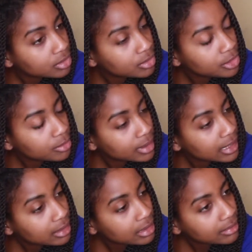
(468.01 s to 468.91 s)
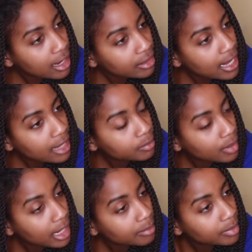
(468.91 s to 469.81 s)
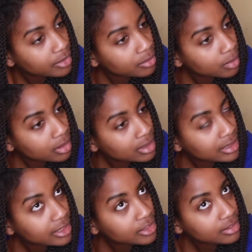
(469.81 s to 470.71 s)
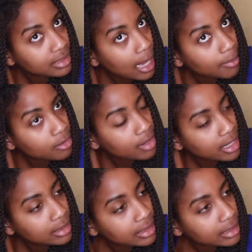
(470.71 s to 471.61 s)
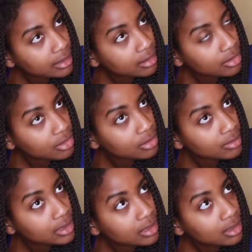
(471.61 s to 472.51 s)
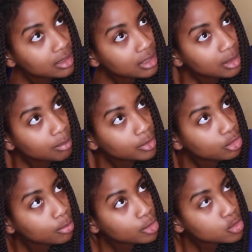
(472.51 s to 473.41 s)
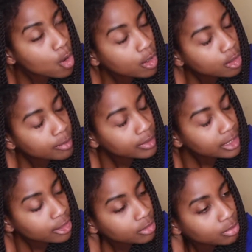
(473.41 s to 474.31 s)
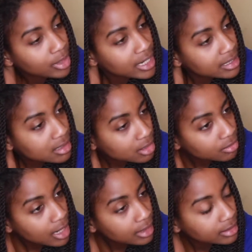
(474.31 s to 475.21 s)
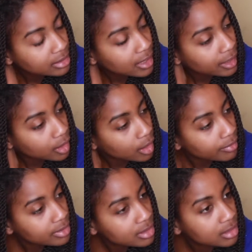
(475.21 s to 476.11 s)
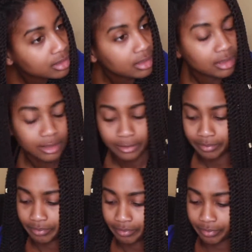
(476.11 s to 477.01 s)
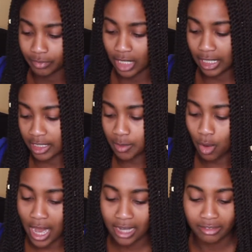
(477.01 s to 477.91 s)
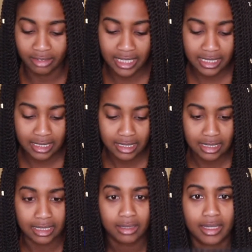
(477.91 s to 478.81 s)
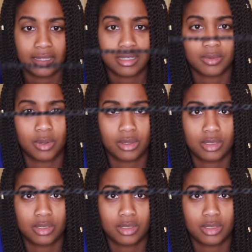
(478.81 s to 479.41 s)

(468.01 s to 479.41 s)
So you don't want to get the entire head wet, but you want to clean your scalp correctly, and you don't want to put too much water, but you got to rinse correctly. So I don't know. It's more out of laziness. Look at this one.